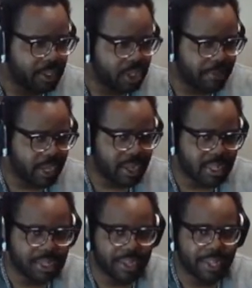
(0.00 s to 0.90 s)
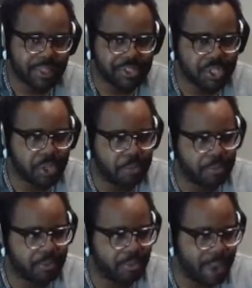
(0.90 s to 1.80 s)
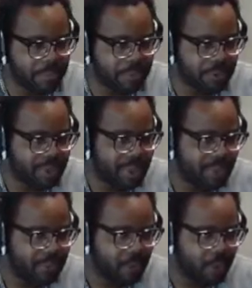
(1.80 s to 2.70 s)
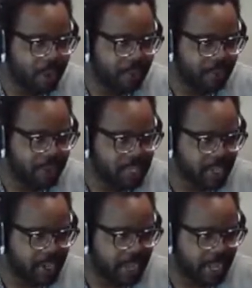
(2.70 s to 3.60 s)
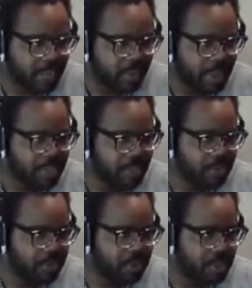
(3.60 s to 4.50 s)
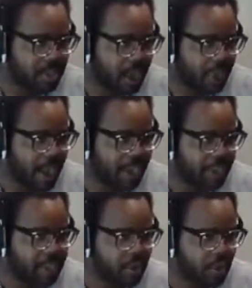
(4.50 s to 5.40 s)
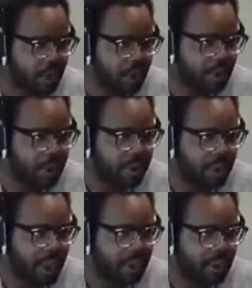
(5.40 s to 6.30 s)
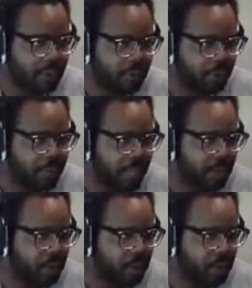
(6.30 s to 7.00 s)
jumping onto like the slope of the bramble, and for whatever reason it like makes you automatically turn around. And if you let